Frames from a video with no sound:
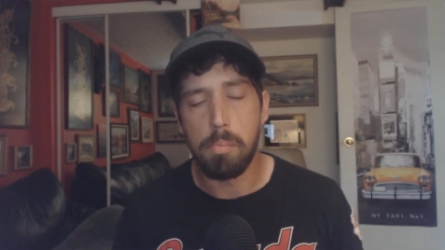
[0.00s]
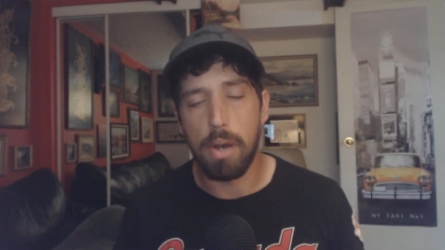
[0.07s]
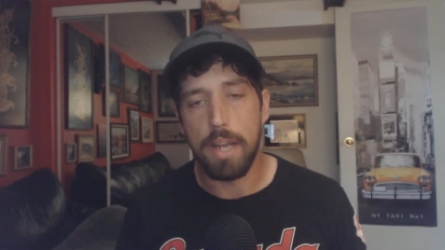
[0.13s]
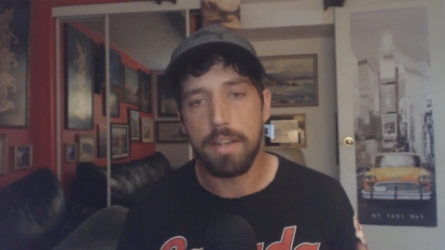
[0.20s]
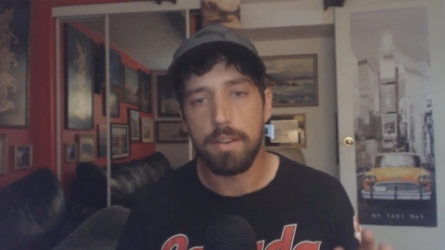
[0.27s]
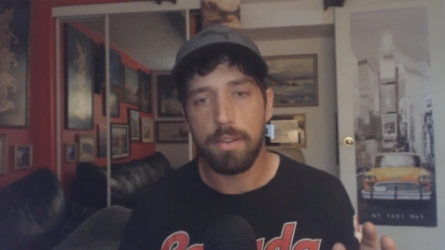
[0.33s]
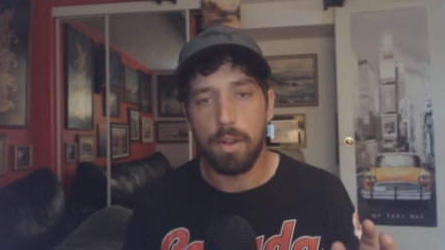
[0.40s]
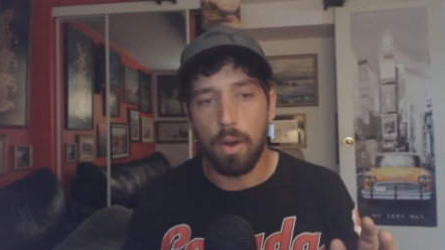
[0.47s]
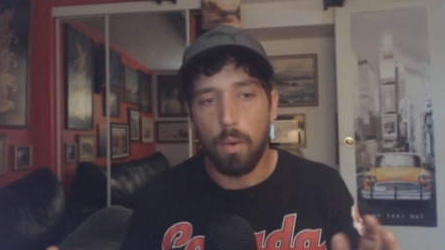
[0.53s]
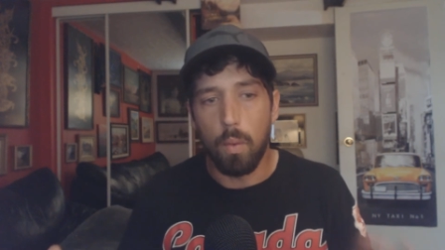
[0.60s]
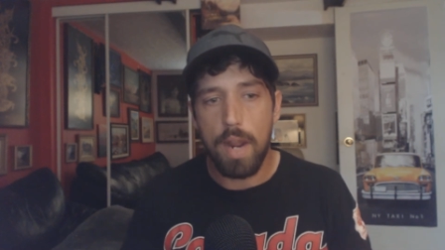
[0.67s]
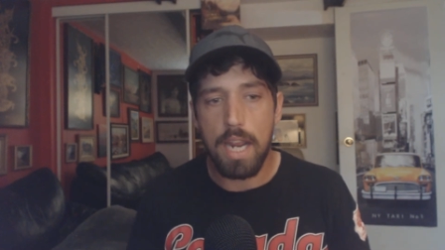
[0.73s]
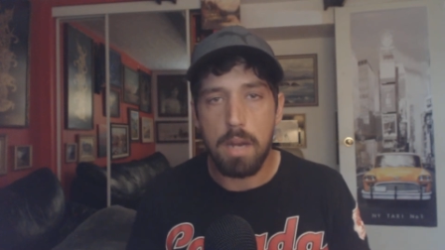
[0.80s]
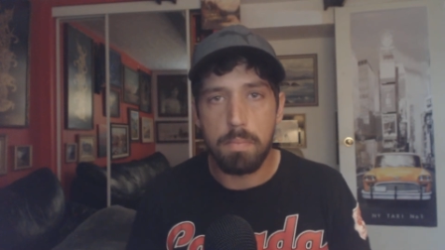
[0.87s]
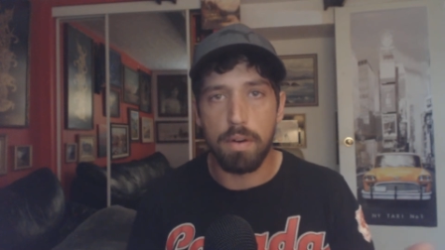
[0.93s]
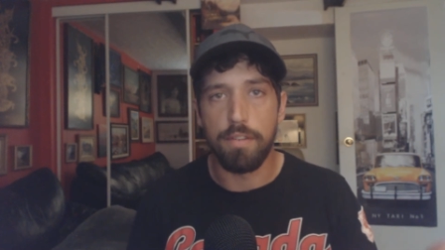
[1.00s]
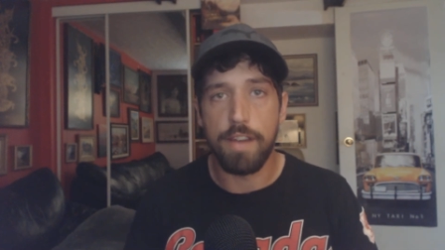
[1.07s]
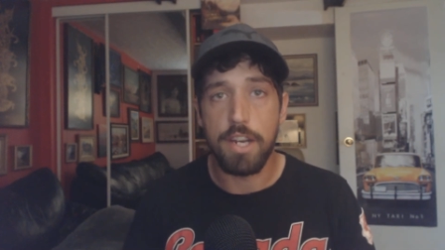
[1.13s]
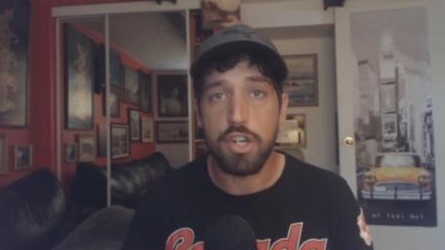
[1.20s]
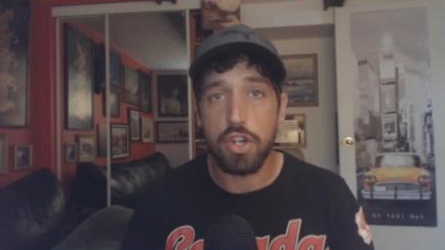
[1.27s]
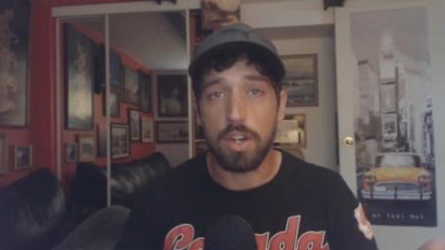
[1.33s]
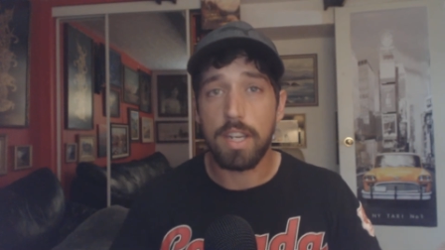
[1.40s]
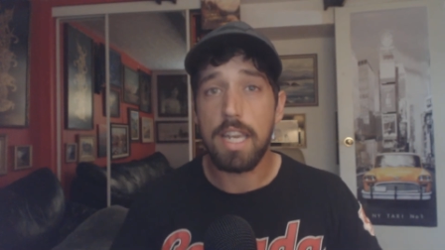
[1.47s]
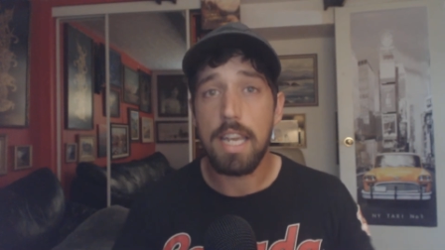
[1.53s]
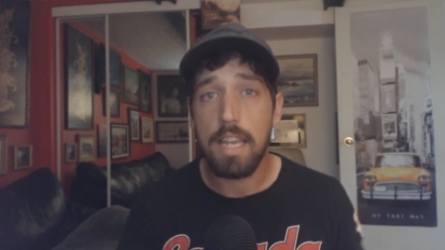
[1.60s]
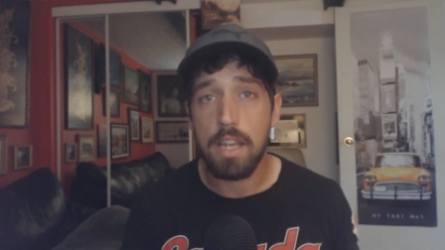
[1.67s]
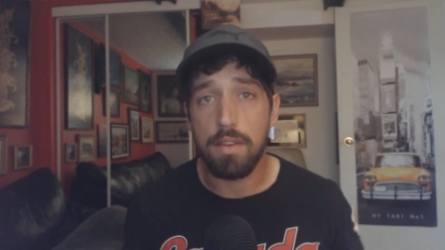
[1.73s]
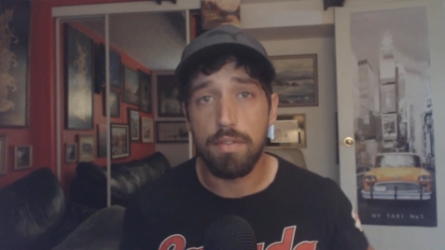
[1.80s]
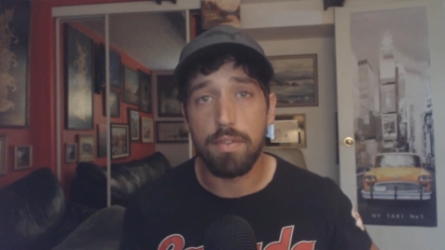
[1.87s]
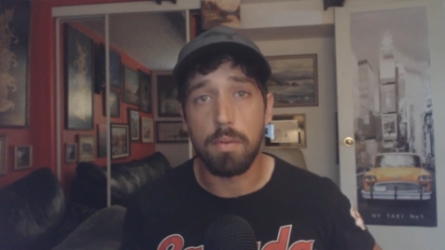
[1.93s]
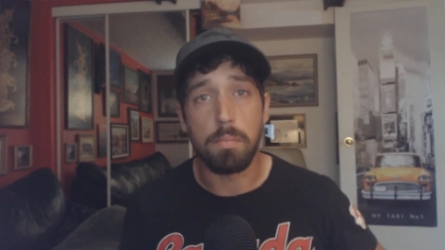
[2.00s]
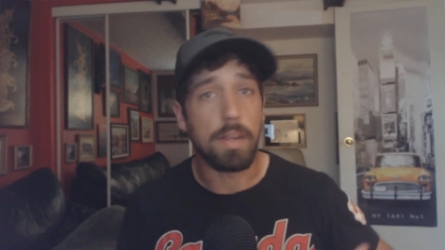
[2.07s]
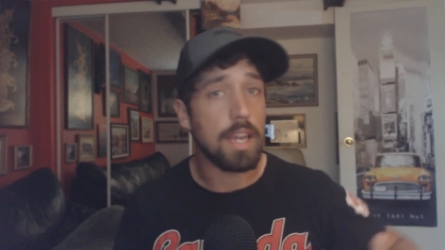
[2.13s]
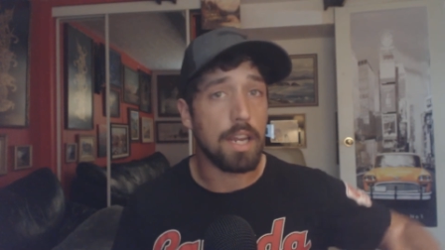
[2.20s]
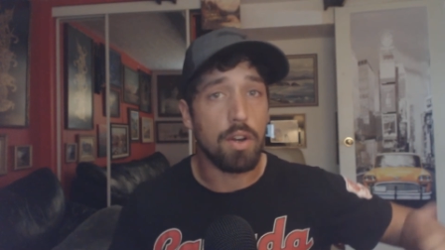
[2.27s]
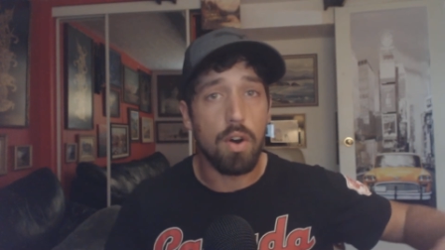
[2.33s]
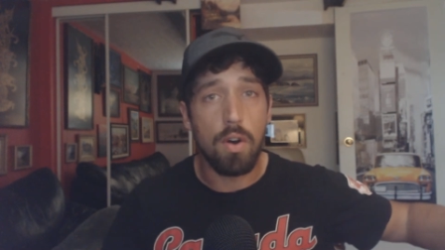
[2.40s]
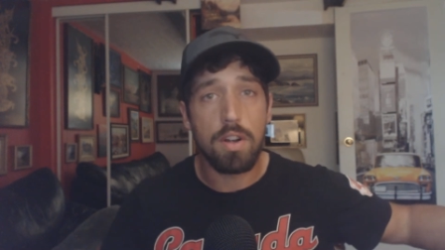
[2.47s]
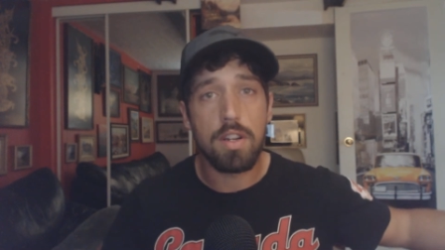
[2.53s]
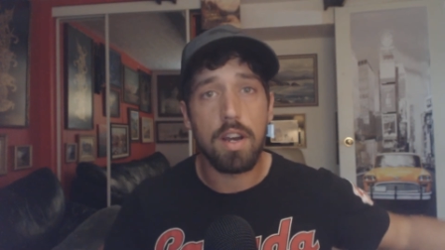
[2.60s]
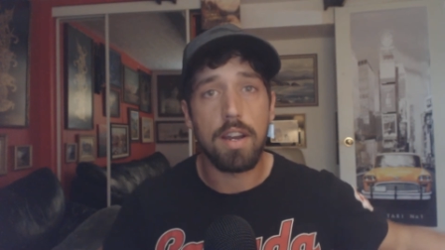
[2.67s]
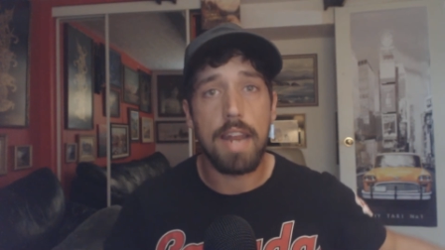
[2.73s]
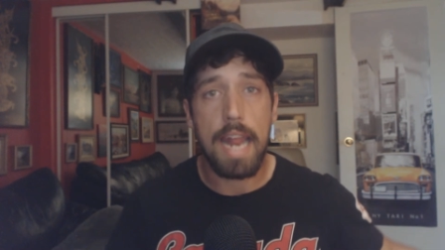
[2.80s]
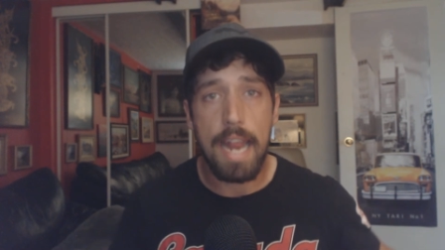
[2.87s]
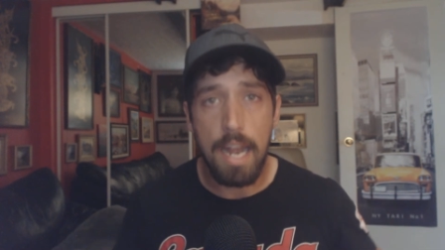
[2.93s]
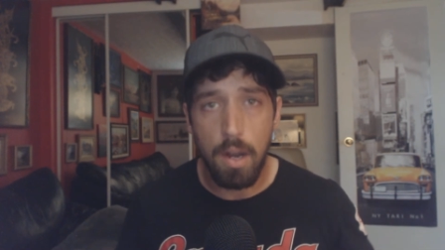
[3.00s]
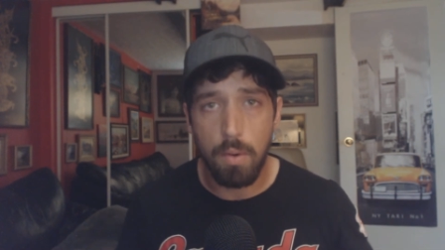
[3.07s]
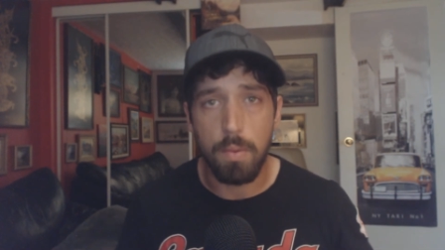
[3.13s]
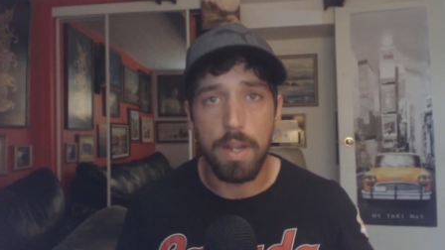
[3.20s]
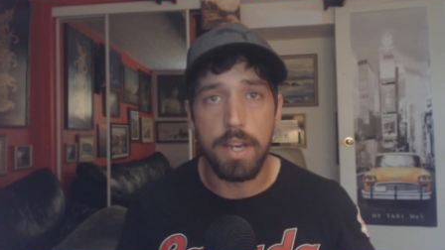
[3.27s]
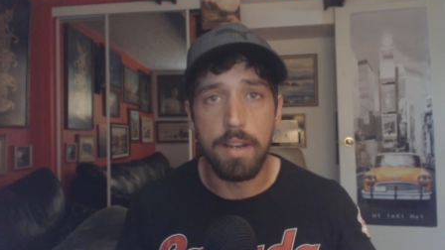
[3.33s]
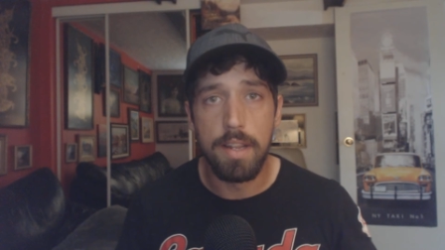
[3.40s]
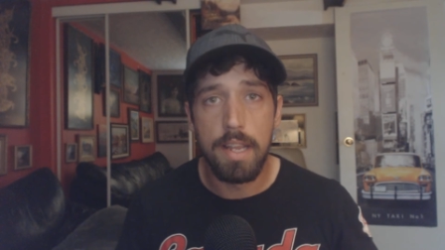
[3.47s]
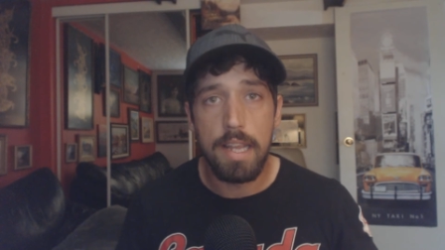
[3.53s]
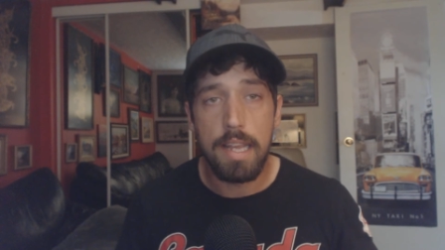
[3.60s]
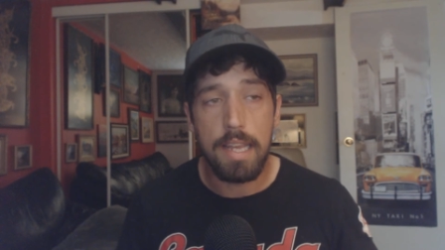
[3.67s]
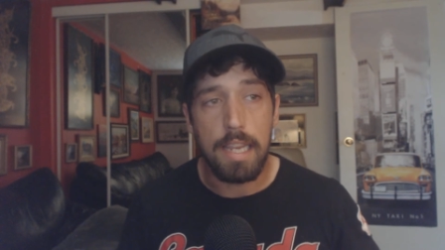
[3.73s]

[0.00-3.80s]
but a way to prevent your kid from getting hooked on heroin